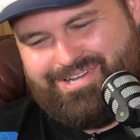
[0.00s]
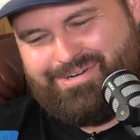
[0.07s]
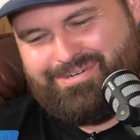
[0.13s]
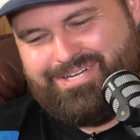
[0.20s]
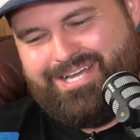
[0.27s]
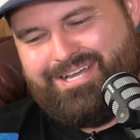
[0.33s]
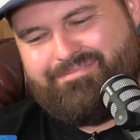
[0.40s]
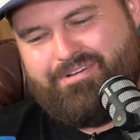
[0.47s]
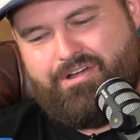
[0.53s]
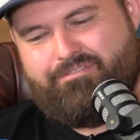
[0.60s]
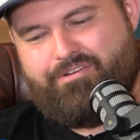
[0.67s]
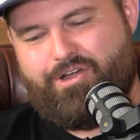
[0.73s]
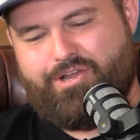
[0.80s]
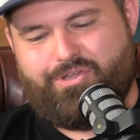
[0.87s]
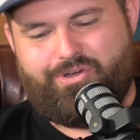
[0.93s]
Very,
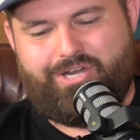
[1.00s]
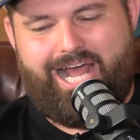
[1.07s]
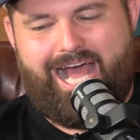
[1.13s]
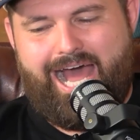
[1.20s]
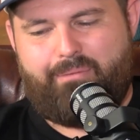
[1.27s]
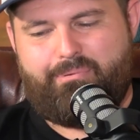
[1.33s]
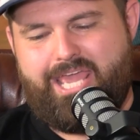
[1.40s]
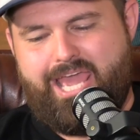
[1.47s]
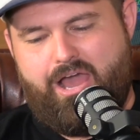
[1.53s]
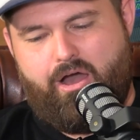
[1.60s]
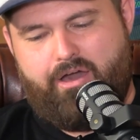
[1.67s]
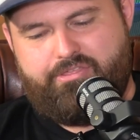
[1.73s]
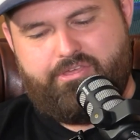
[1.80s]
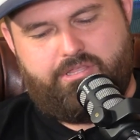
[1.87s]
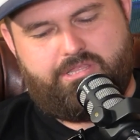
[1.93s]
very good. But yeah,
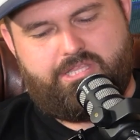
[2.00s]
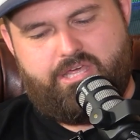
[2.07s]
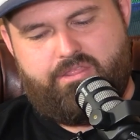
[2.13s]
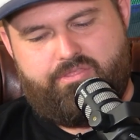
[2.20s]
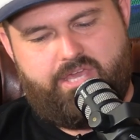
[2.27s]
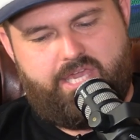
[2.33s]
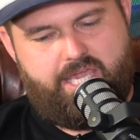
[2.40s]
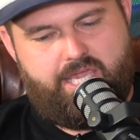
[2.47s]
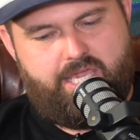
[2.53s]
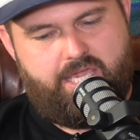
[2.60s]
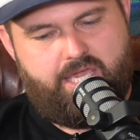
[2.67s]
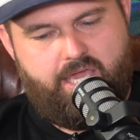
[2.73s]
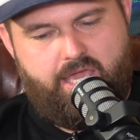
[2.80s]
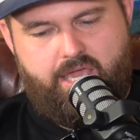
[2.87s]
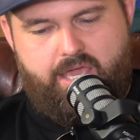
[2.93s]
I think that
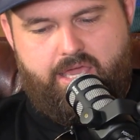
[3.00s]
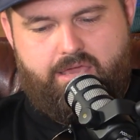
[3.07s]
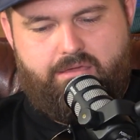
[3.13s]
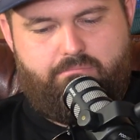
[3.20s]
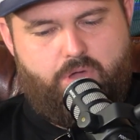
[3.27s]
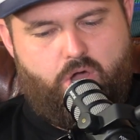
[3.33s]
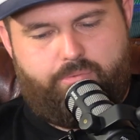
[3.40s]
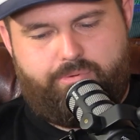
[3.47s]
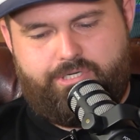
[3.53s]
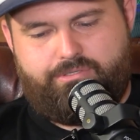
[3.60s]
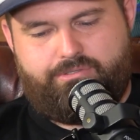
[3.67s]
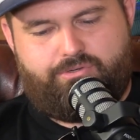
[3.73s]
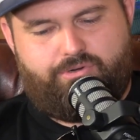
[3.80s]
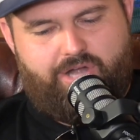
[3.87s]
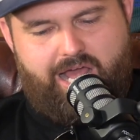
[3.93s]
the
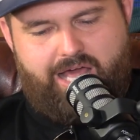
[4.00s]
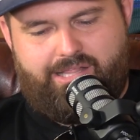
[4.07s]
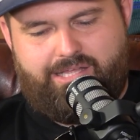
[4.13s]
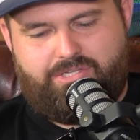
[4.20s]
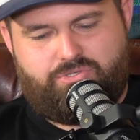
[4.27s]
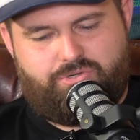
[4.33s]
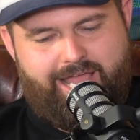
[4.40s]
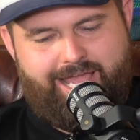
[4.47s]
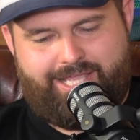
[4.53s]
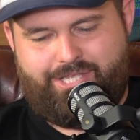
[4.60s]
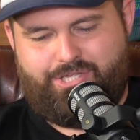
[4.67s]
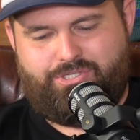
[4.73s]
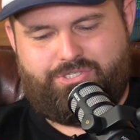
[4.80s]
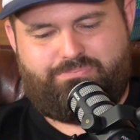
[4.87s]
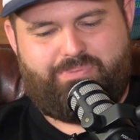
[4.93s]
Melbourne Cronulla
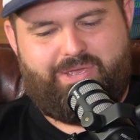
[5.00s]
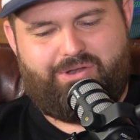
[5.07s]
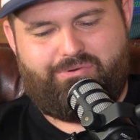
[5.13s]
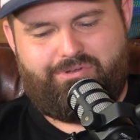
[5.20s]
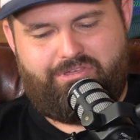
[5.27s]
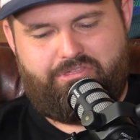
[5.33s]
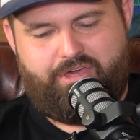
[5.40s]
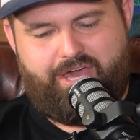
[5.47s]
Dragons, Penrith,